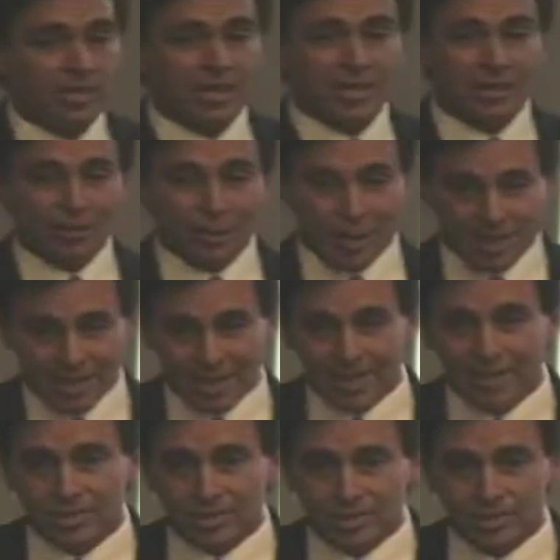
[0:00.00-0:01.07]
taken a lot of
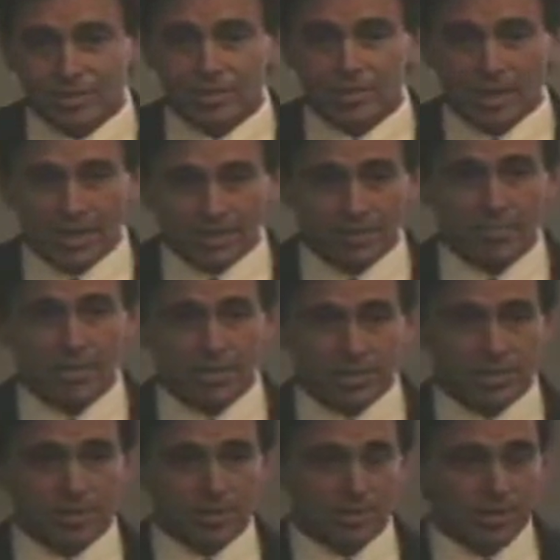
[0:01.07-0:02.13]
actions as a
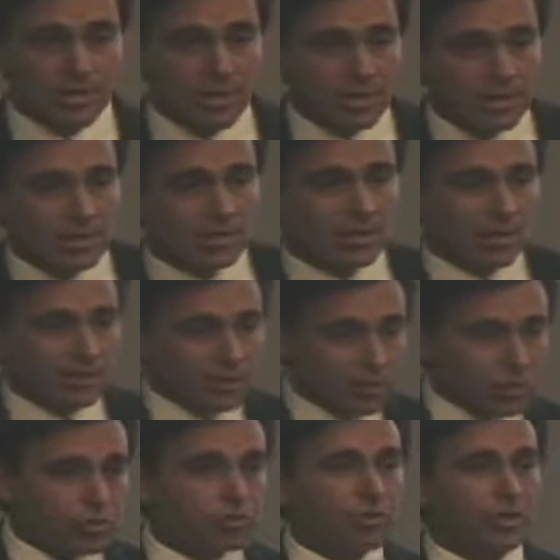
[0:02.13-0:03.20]
business to get the
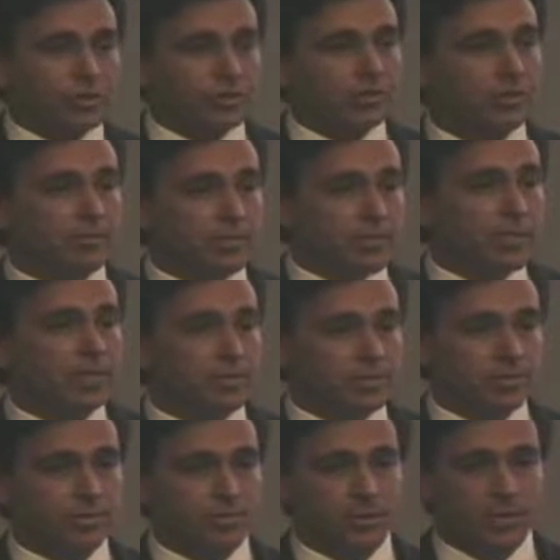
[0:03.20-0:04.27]
structure of the
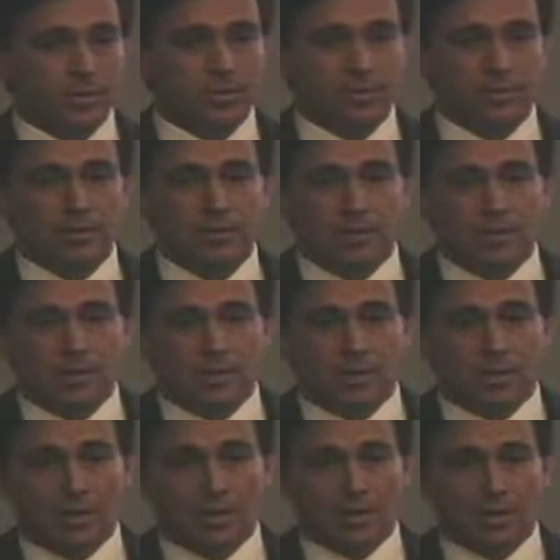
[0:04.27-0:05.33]
business right.
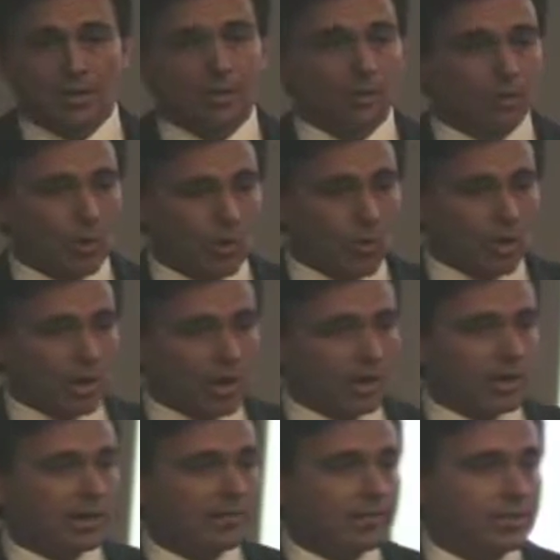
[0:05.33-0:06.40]
It
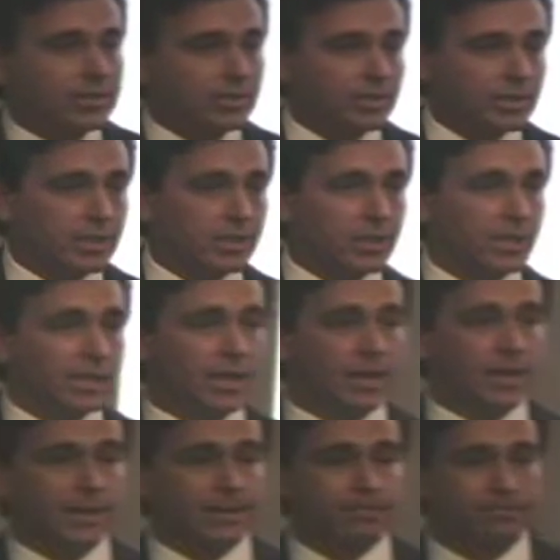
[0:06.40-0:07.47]
required, obviously,
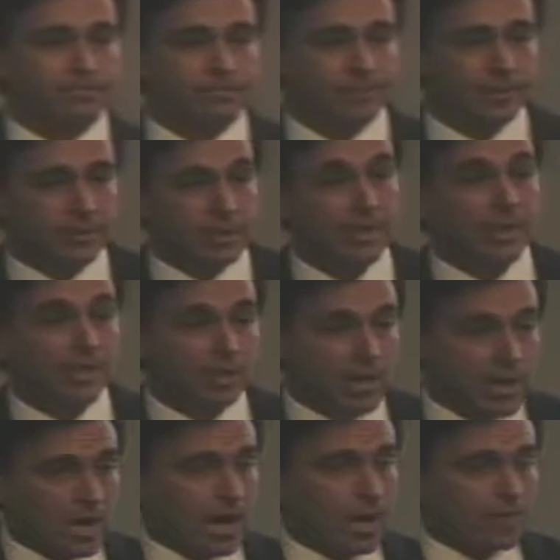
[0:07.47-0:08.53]
taking a
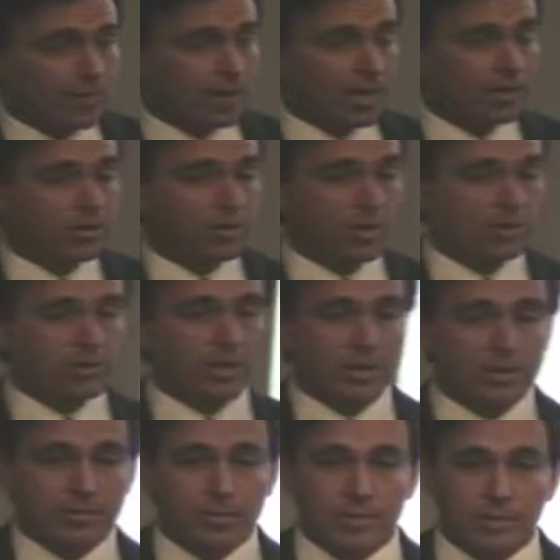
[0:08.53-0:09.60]
lot of operating costs out
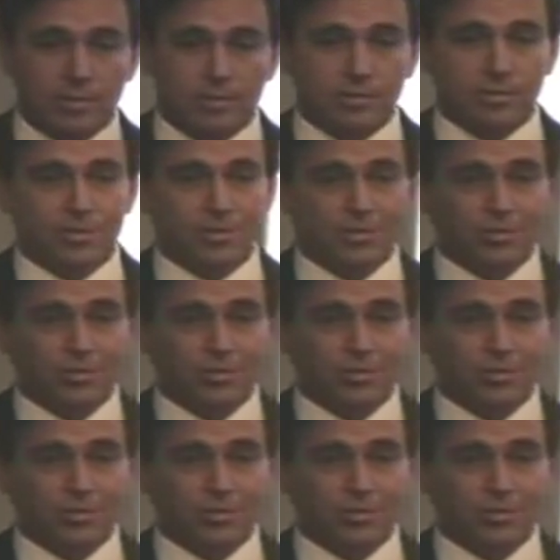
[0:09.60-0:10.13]
of the business.